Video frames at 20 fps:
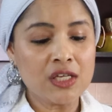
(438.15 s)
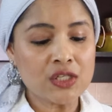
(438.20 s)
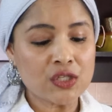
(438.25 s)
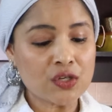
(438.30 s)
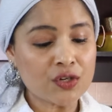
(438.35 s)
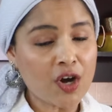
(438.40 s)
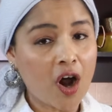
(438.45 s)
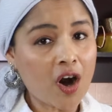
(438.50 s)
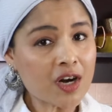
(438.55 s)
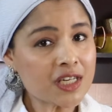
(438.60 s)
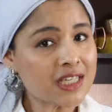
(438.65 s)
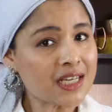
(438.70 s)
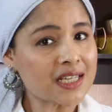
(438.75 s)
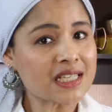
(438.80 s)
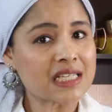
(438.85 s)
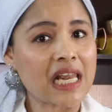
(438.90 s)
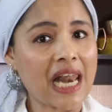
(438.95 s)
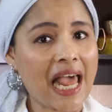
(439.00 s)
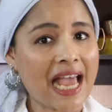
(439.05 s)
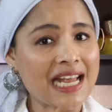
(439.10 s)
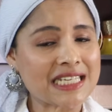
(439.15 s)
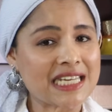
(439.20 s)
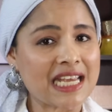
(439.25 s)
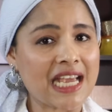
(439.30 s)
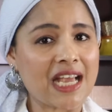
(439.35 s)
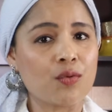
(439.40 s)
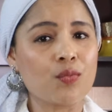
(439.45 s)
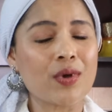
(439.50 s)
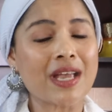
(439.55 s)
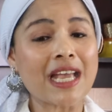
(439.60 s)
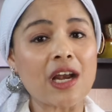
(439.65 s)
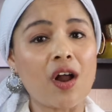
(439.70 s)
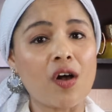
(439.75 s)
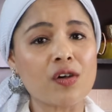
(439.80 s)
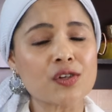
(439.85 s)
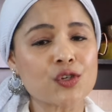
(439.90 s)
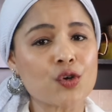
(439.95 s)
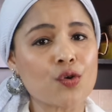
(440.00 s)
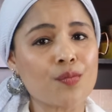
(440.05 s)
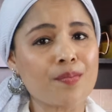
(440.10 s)
So not just latte, we can
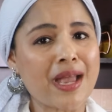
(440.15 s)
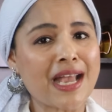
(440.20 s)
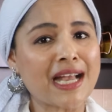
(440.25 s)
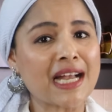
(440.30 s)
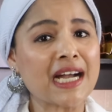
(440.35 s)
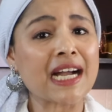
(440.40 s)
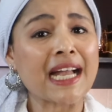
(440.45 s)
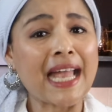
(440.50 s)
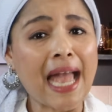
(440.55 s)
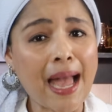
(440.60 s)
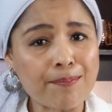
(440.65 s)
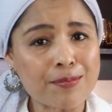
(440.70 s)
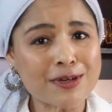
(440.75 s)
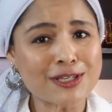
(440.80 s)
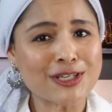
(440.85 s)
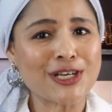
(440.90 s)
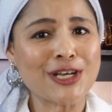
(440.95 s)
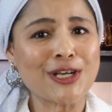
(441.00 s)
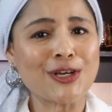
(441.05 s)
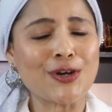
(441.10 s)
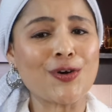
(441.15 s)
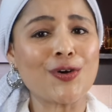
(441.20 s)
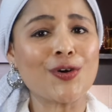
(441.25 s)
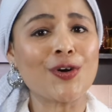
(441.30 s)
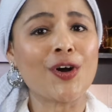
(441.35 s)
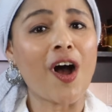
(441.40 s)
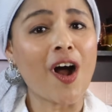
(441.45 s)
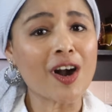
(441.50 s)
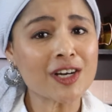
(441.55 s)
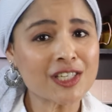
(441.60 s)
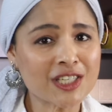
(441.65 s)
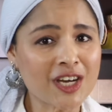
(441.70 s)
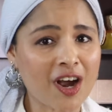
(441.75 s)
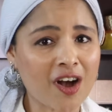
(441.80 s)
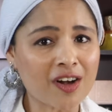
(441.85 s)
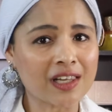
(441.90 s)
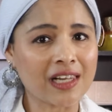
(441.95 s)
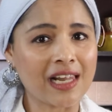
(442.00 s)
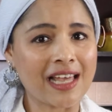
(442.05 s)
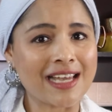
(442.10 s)
also make cappuccino, hot
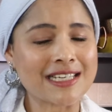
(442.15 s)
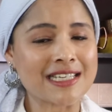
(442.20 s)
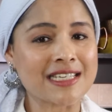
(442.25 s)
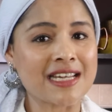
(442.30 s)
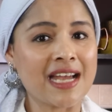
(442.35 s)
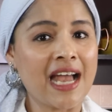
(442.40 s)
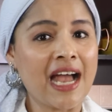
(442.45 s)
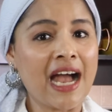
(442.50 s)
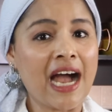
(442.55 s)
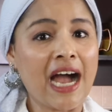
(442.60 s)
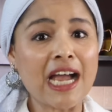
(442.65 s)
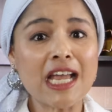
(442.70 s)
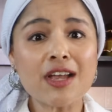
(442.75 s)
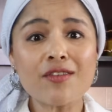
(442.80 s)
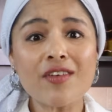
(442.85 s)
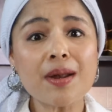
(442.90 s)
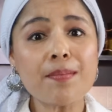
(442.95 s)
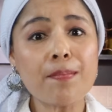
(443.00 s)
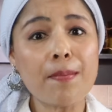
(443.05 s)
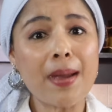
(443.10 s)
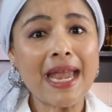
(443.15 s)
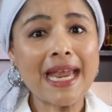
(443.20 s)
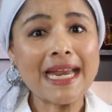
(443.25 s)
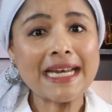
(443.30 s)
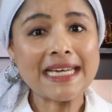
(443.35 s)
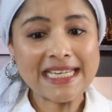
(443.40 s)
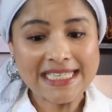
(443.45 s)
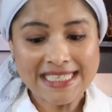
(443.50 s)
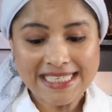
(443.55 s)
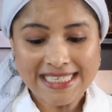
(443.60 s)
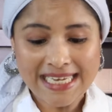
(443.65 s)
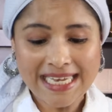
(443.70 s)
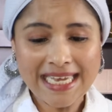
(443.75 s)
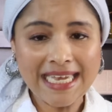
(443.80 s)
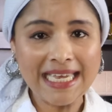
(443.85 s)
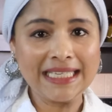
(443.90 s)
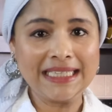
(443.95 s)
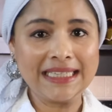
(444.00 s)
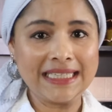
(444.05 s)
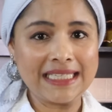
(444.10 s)
chocolate. I even made a
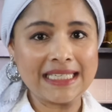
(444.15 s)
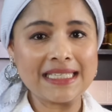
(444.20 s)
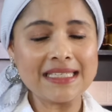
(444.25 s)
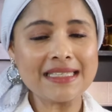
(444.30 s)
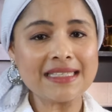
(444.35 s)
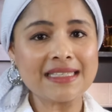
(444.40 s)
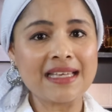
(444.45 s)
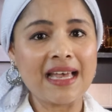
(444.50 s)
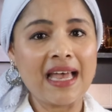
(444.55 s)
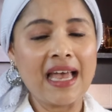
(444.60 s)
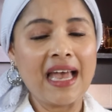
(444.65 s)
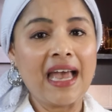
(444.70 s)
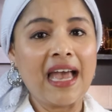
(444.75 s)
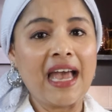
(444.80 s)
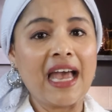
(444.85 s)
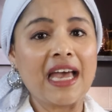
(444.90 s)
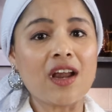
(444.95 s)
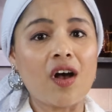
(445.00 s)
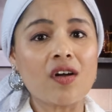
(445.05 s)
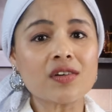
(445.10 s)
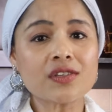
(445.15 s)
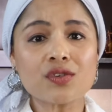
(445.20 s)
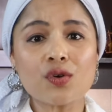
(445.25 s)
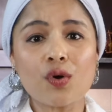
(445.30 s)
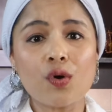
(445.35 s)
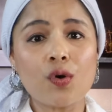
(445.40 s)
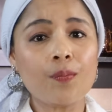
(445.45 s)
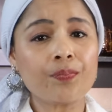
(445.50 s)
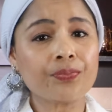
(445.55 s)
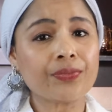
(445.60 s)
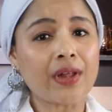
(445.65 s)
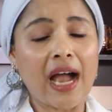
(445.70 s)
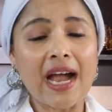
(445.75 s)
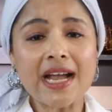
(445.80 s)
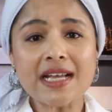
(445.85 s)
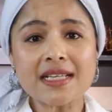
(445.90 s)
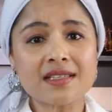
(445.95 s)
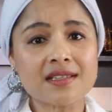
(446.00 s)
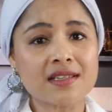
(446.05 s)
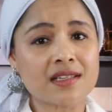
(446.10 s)
tea in this. And also
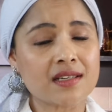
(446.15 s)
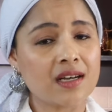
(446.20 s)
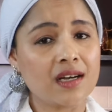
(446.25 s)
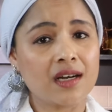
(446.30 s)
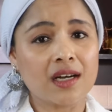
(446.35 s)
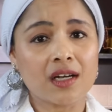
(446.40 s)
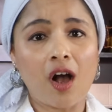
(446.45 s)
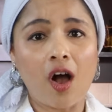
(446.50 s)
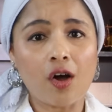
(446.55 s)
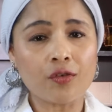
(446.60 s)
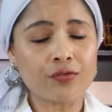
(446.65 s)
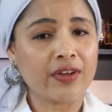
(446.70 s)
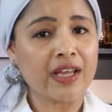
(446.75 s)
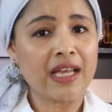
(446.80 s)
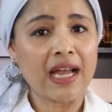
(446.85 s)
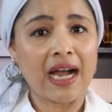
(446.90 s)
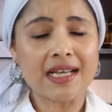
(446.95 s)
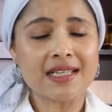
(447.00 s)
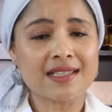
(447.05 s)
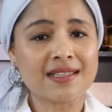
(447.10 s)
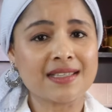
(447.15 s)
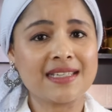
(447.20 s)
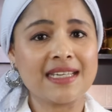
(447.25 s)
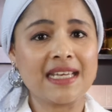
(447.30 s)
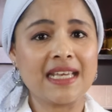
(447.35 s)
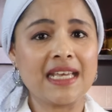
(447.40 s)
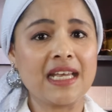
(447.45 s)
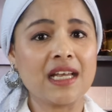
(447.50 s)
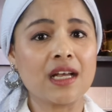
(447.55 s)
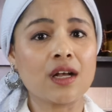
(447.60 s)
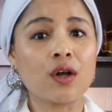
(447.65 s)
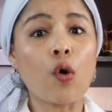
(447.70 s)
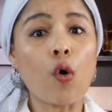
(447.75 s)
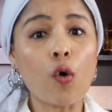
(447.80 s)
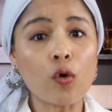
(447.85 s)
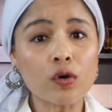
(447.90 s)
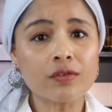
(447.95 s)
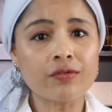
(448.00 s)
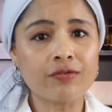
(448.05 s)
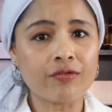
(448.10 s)
iced coffee, iced tea,
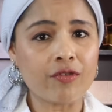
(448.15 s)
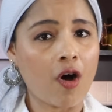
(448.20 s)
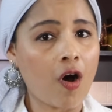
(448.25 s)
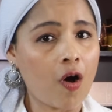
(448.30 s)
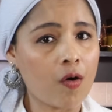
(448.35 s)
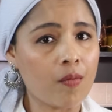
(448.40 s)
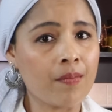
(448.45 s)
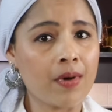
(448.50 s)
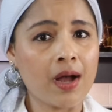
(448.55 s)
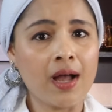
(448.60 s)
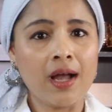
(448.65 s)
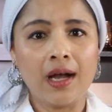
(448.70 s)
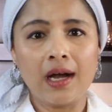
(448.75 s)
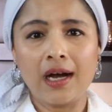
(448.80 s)
cold foam